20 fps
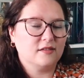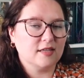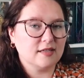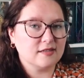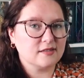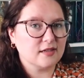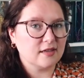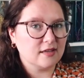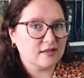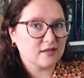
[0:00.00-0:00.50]

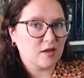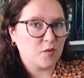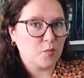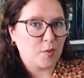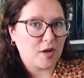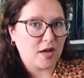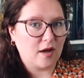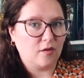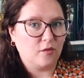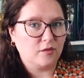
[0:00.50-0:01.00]
this is
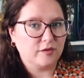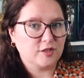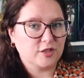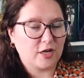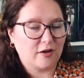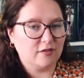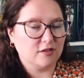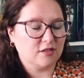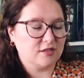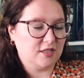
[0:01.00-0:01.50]
about
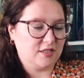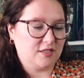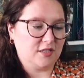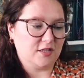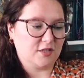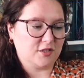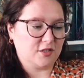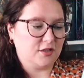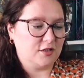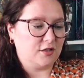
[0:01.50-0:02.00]
Cheryl's
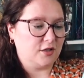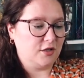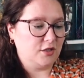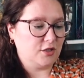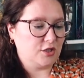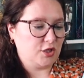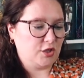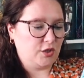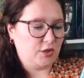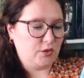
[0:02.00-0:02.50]
decision
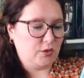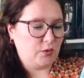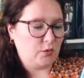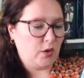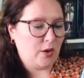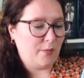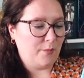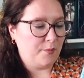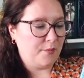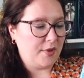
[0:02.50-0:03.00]
to
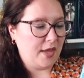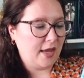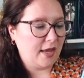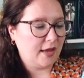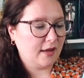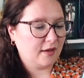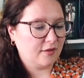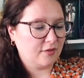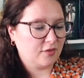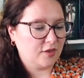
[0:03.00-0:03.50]

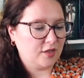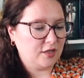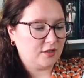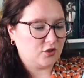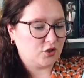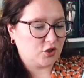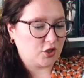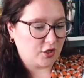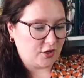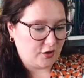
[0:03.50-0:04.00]
make the
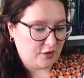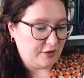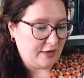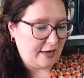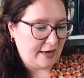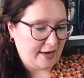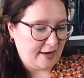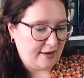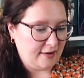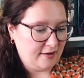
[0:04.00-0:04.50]

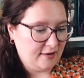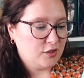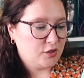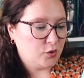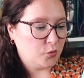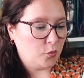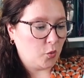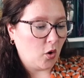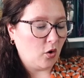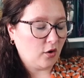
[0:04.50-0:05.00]
journey
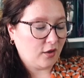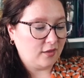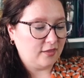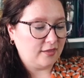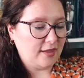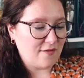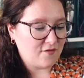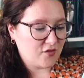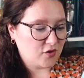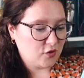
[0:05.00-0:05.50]
to walk
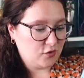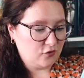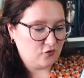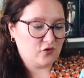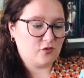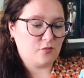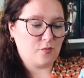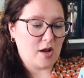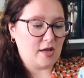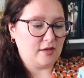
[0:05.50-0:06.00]

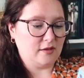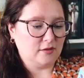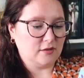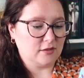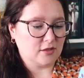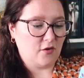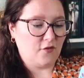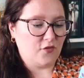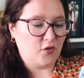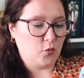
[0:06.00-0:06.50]
1100
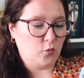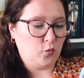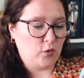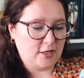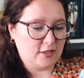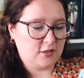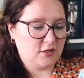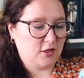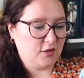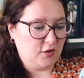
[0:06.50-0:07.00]
miles of the
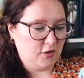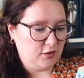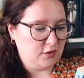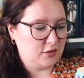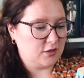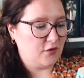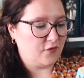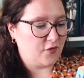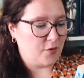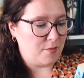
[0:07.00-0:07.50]
west
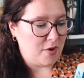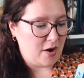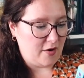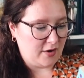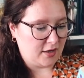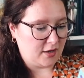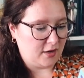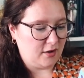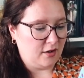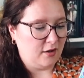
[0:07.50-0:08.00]
coast of
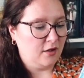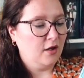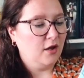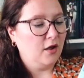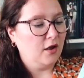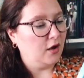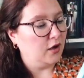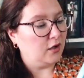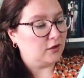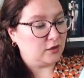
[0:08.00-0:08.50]
America
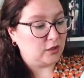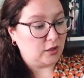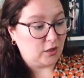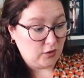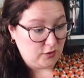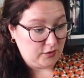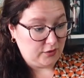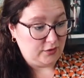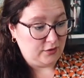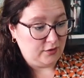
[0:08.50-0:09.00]

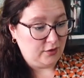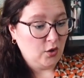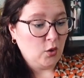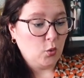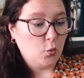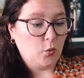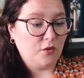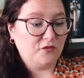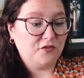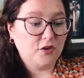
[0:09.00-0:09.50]
alone
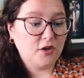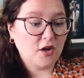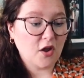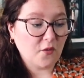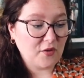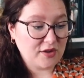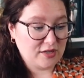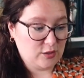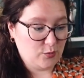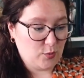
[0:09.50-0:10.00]
with
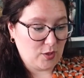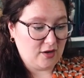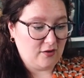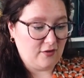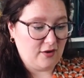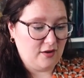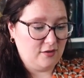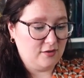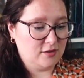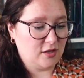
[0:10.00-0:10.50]
no
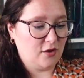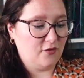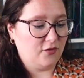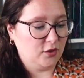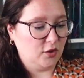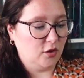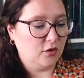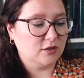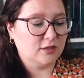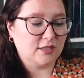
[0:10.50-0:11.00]
experience of
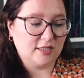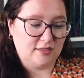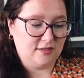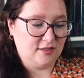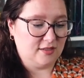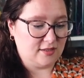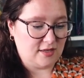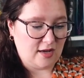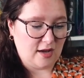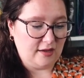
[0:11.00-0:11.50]
long
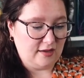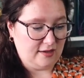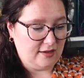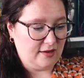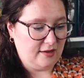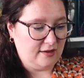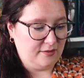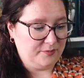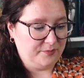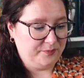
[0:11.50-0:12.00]
distance hiking.